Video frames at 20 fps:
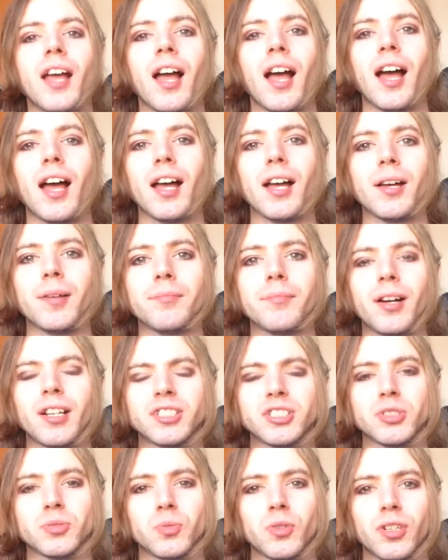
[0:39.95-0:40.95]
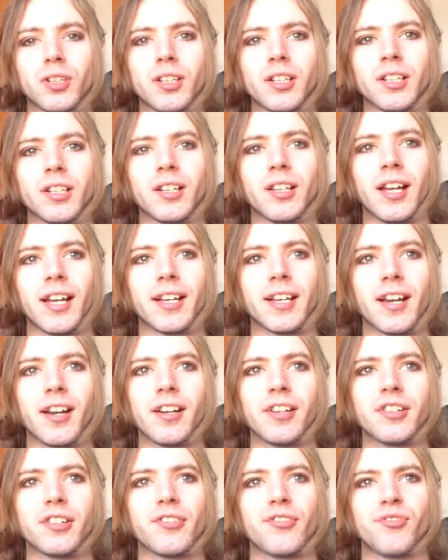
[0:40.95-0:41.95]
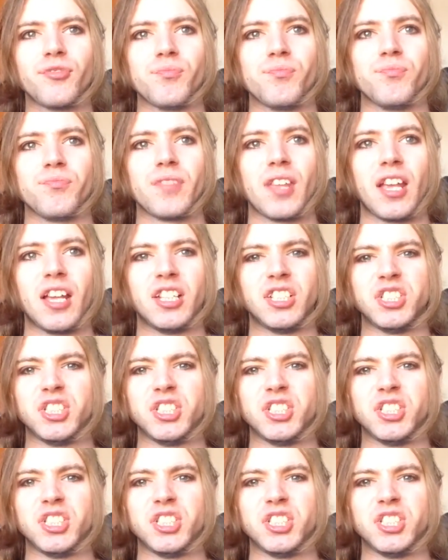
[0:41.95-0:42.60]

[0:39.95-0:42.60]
I just want to